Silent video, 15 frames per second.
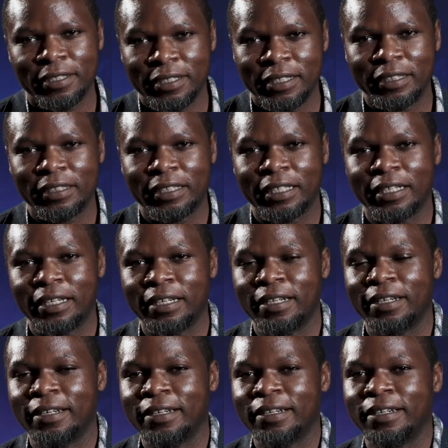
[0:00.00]
Center
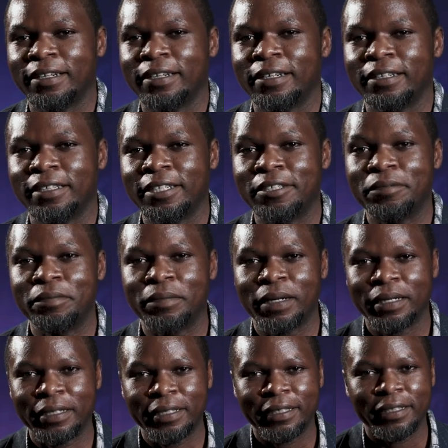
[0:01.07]
uh, in
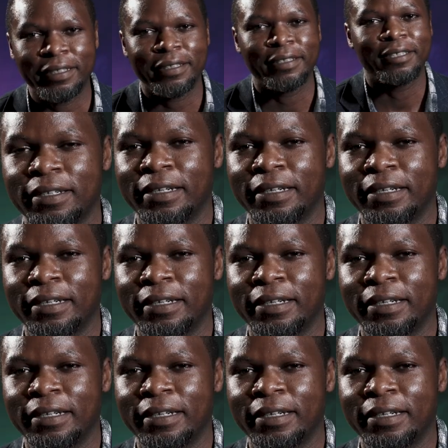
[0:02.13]
Mbale.